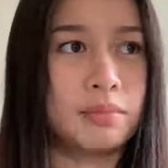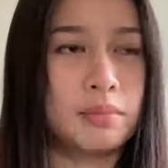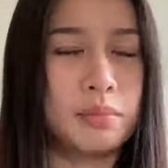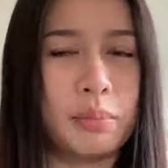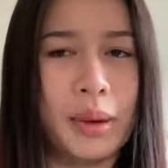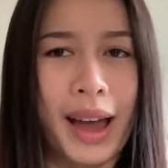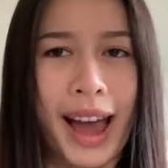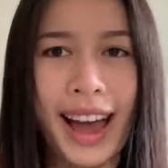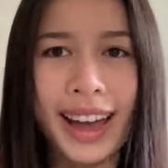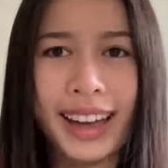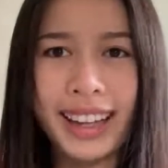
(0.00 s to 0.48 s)

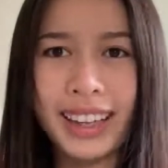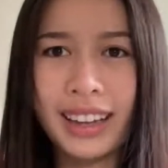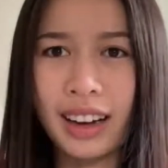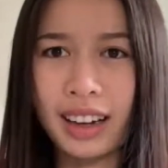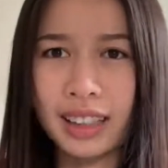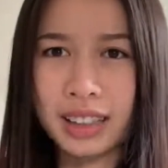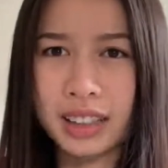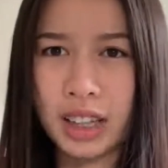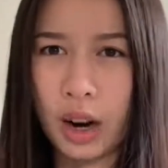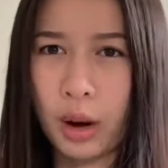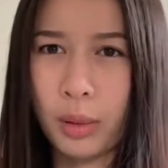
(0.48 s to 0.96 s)
back in
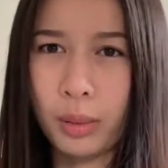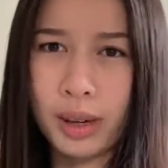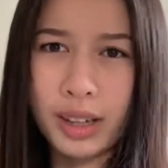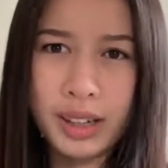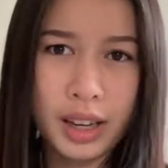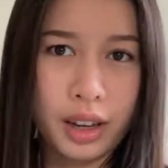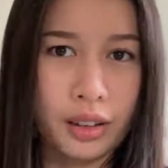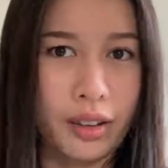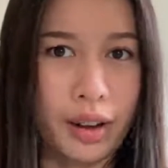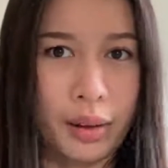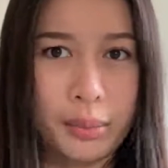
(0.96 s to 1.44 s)
October,
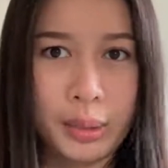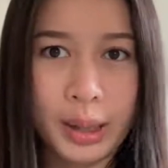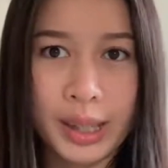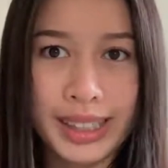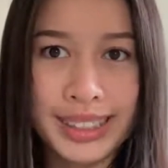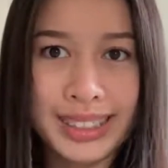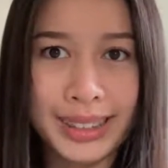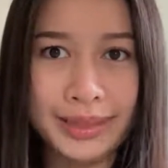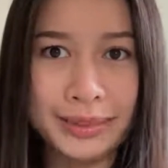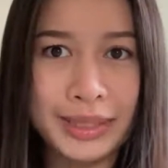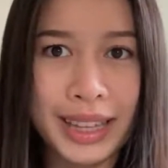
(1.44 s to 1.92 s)
November,
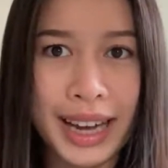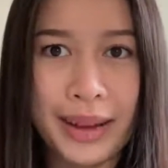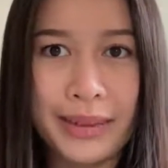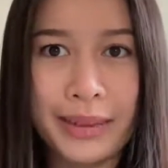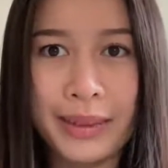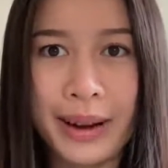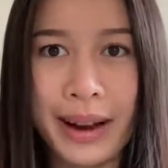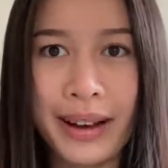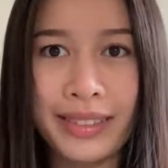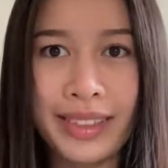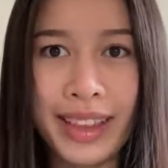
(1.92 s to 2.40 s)
sometime
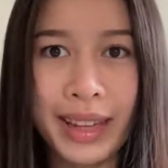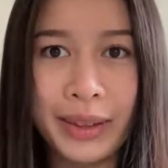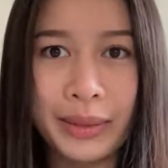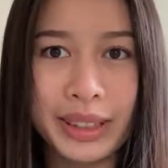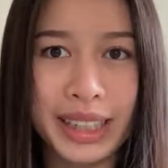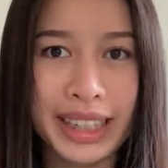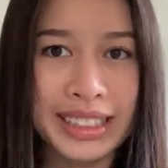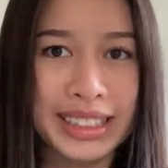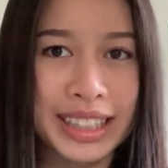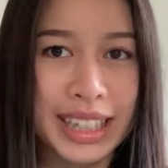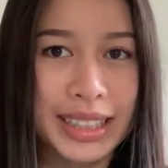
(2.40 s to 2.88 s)
around then when
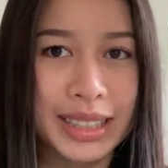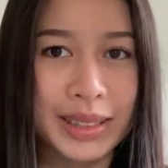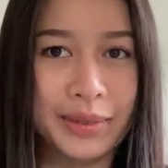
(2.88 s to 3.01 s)
I signed